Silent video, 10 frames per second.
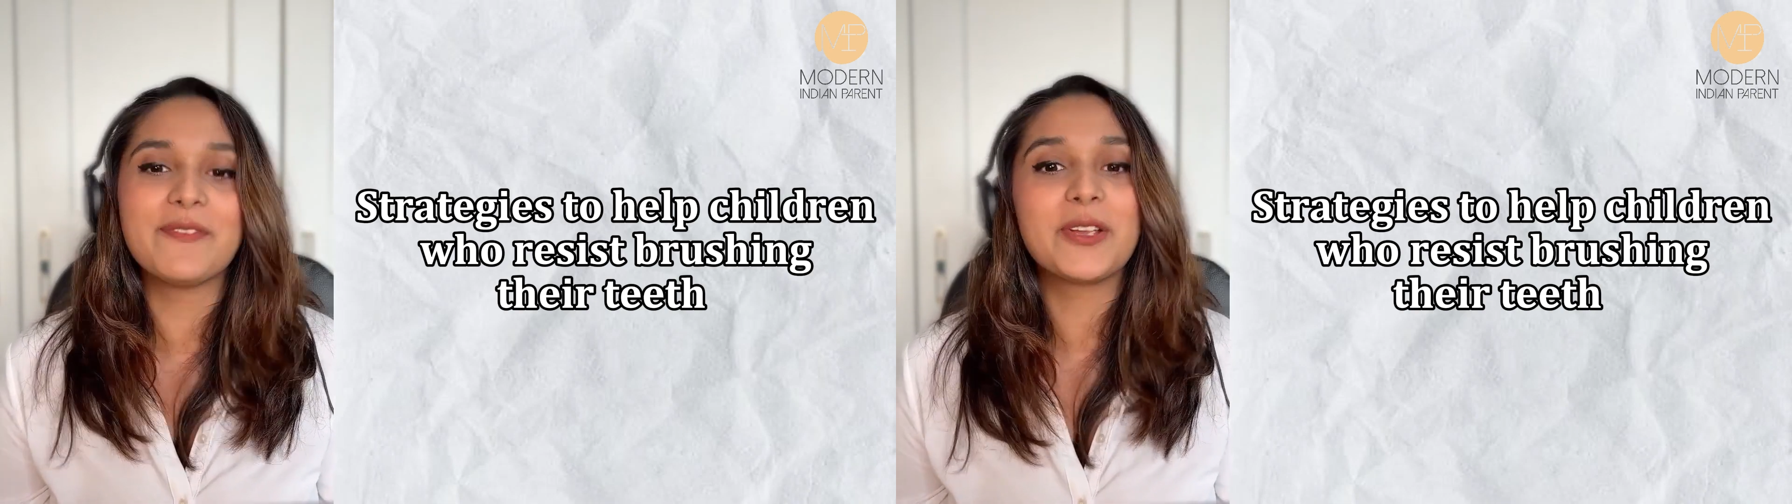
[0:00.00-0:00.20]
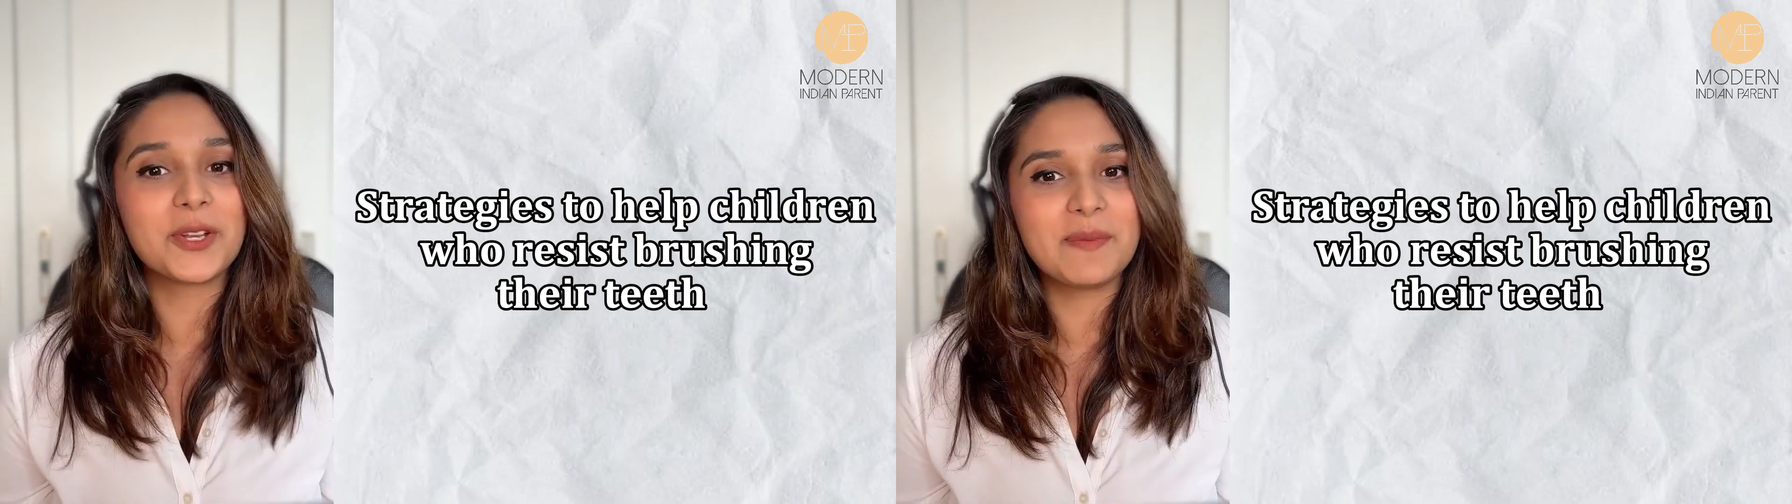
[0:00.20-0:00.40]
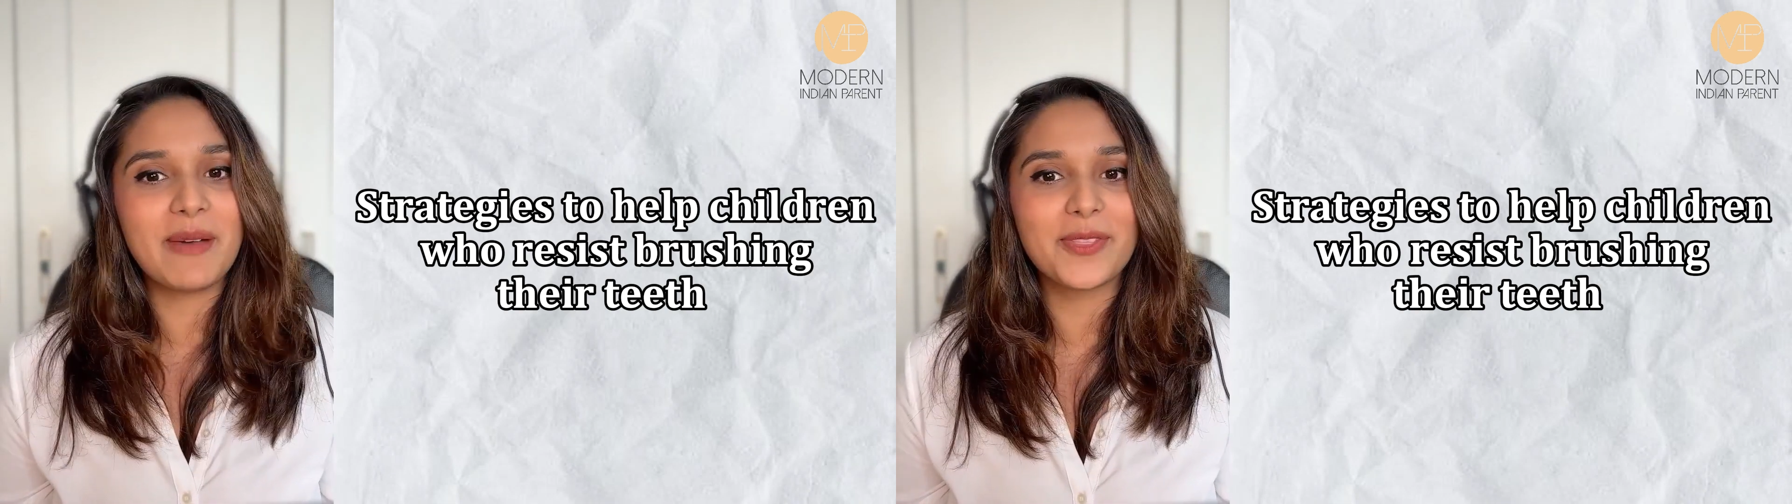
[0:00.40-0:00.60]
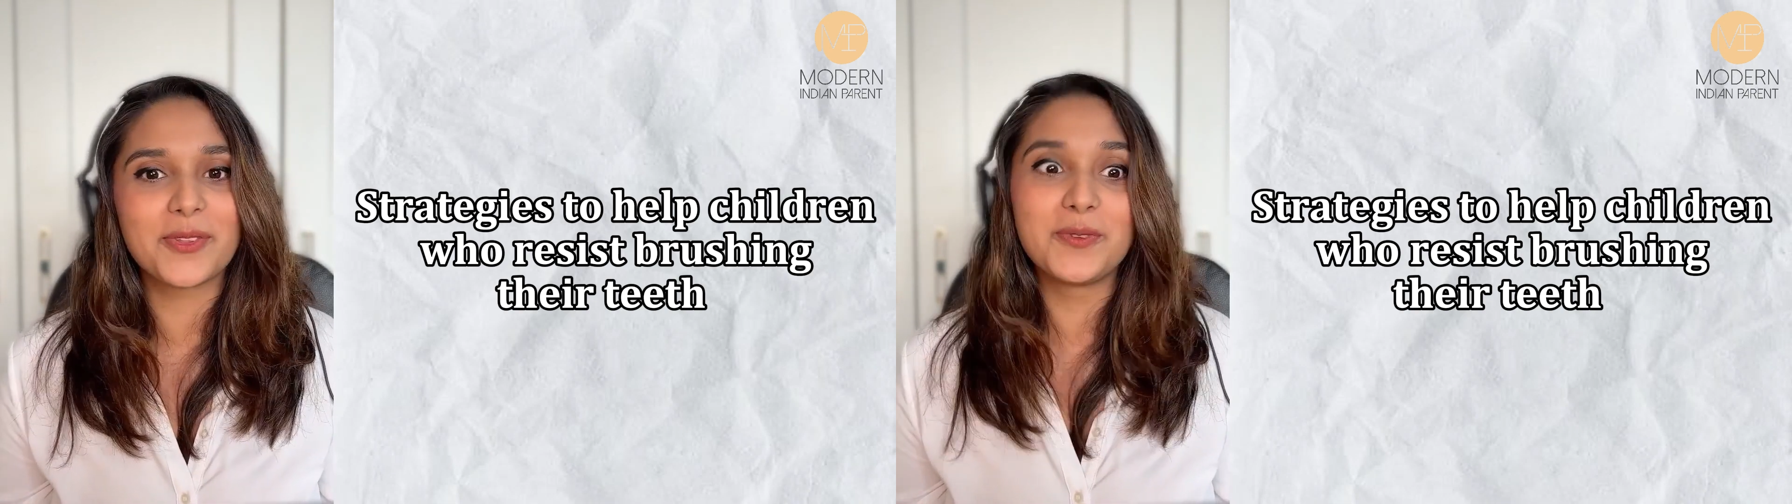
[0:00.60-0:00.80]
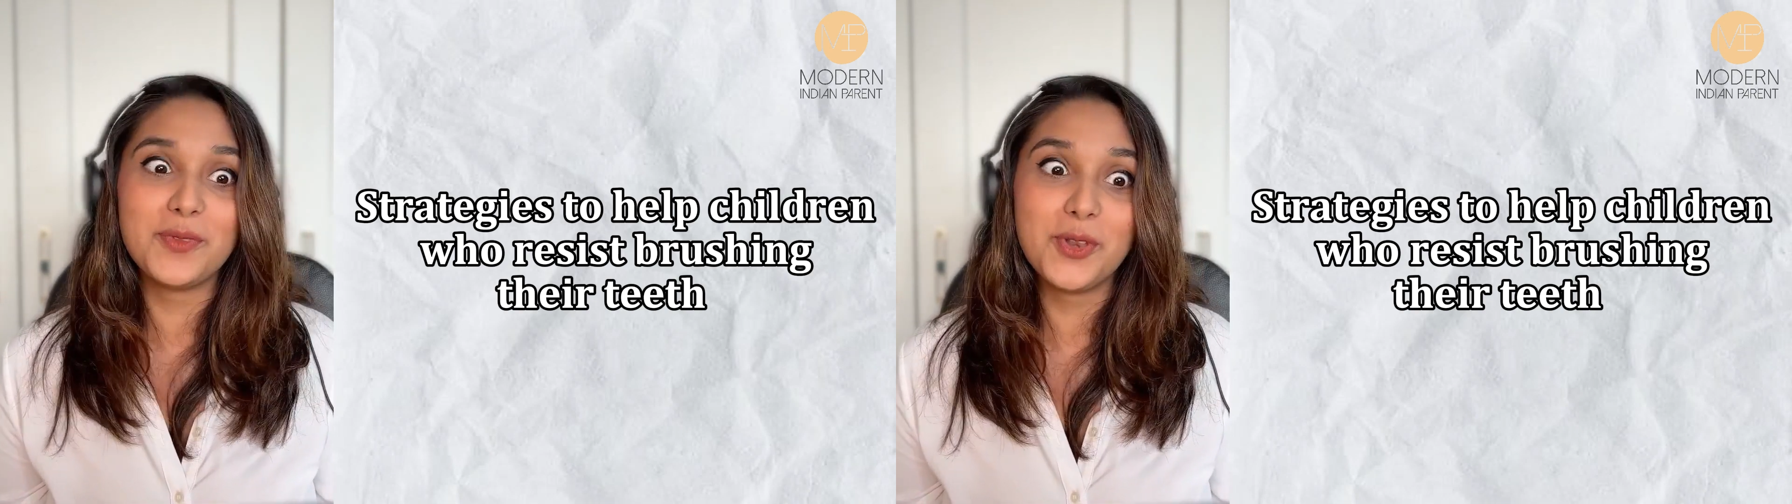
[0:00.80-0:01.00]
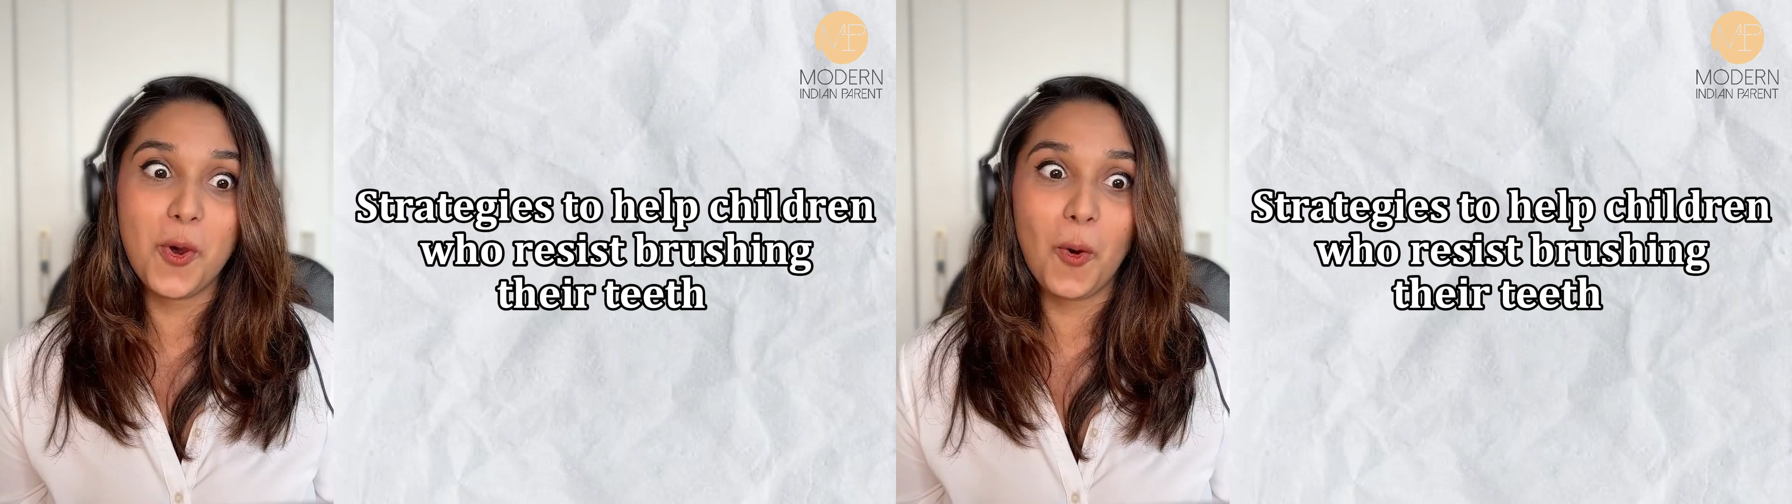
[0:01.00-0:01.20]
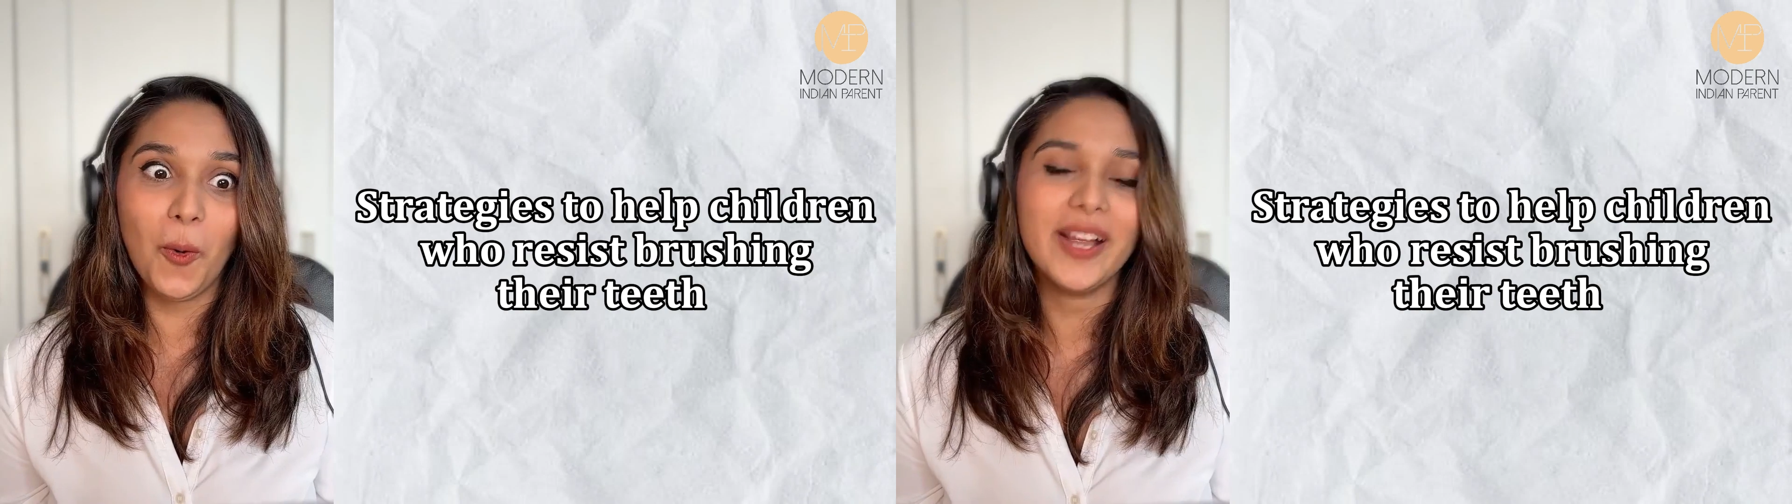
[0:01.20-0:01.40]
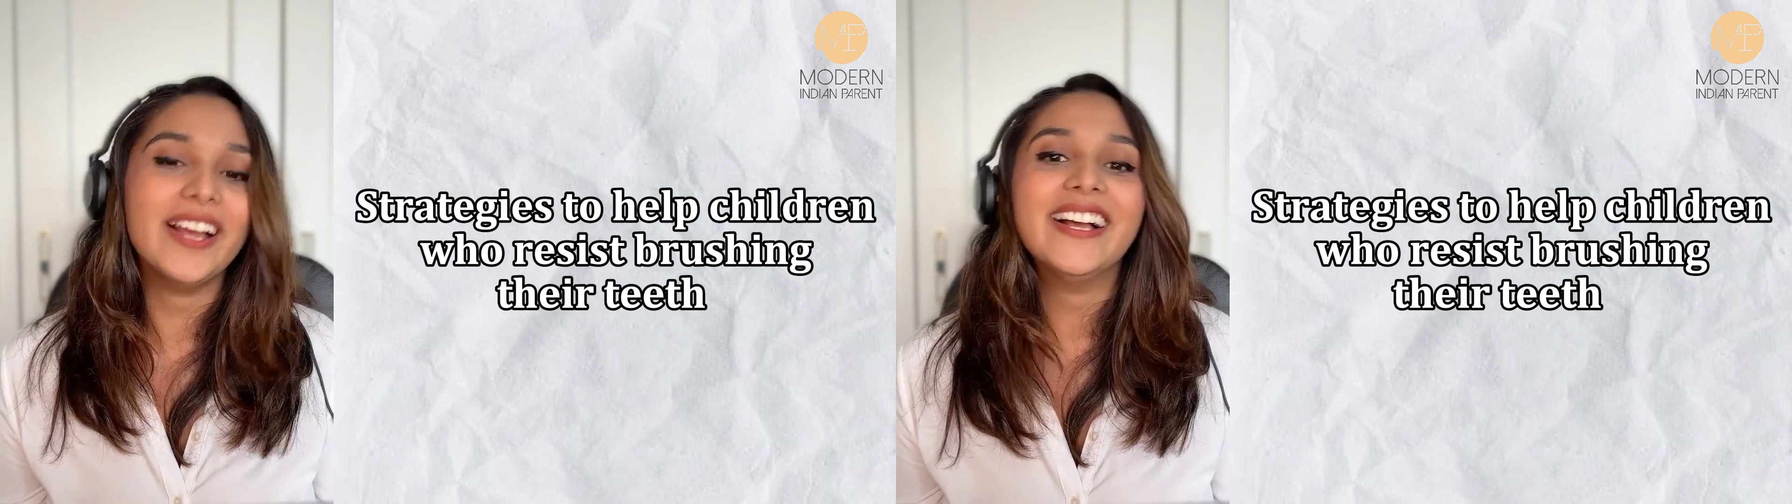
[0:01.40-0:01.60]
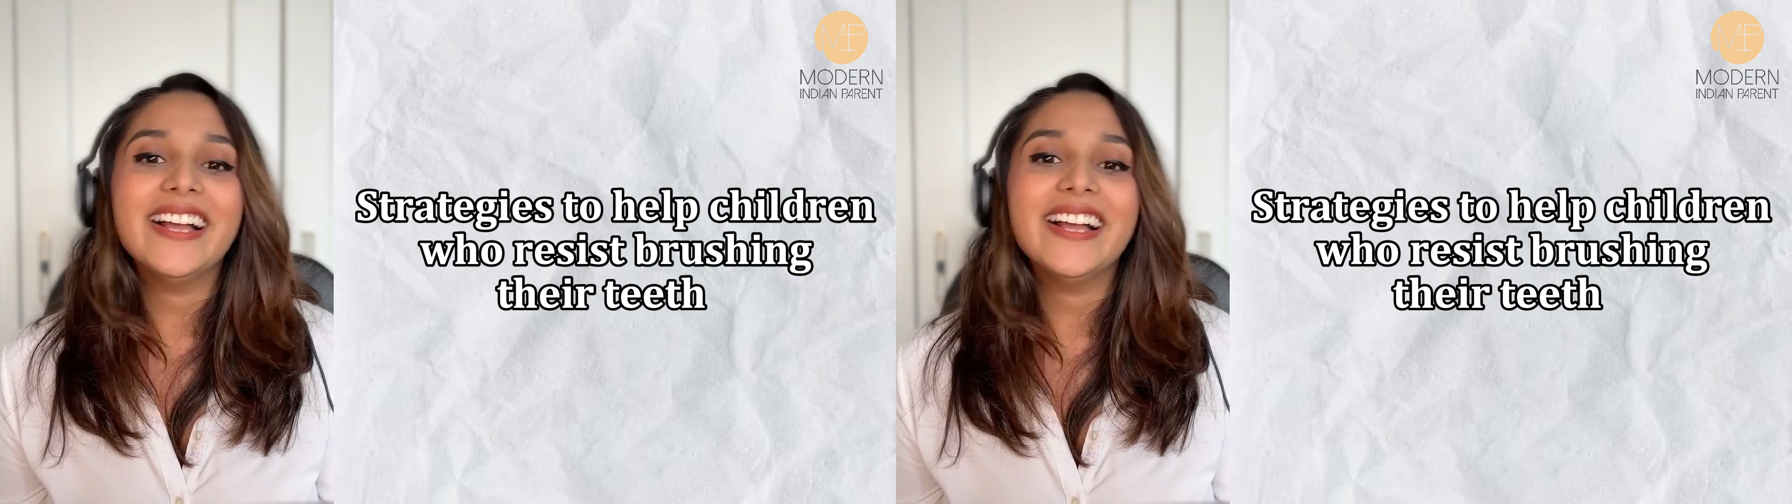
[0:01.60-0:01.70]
Can we go to the bathroom? No.